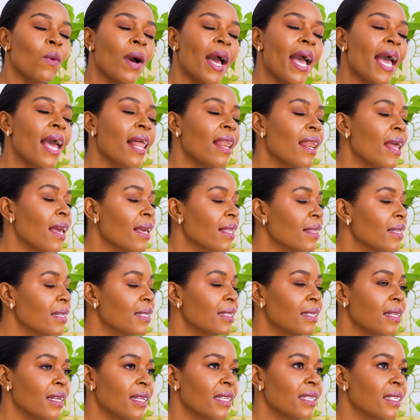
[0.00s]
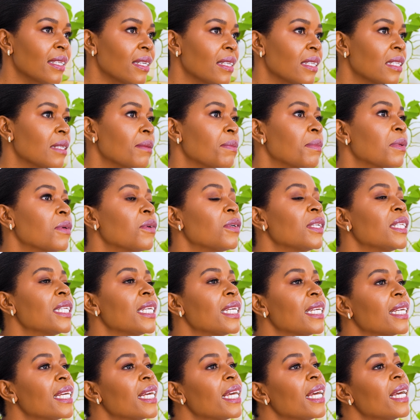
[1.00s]
why I like this sunscreen is because
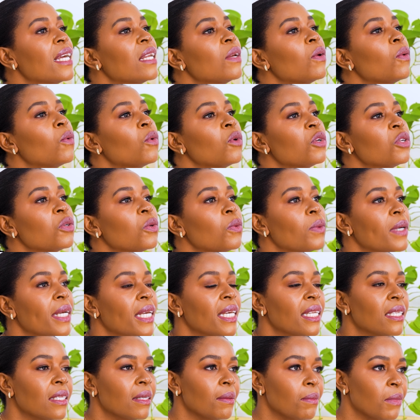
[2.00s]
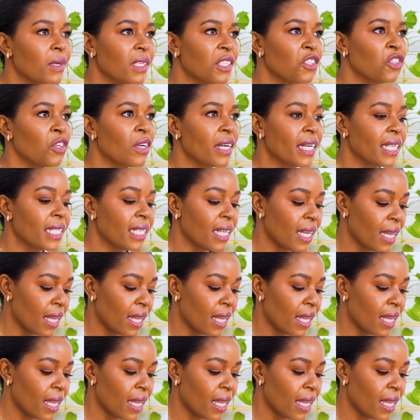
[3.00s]
it can also work as a moisturizer.